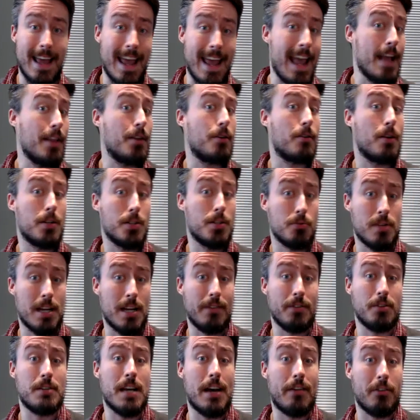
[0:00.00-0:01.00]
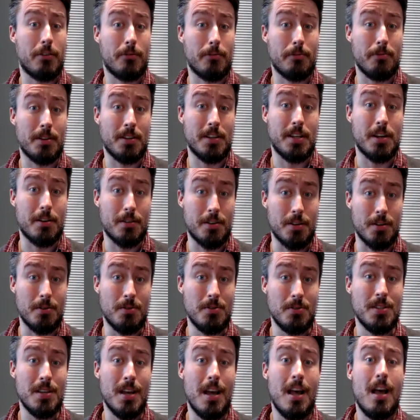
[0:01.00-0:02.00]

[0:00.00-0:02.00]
And you're also driving traffic from the tier 2s,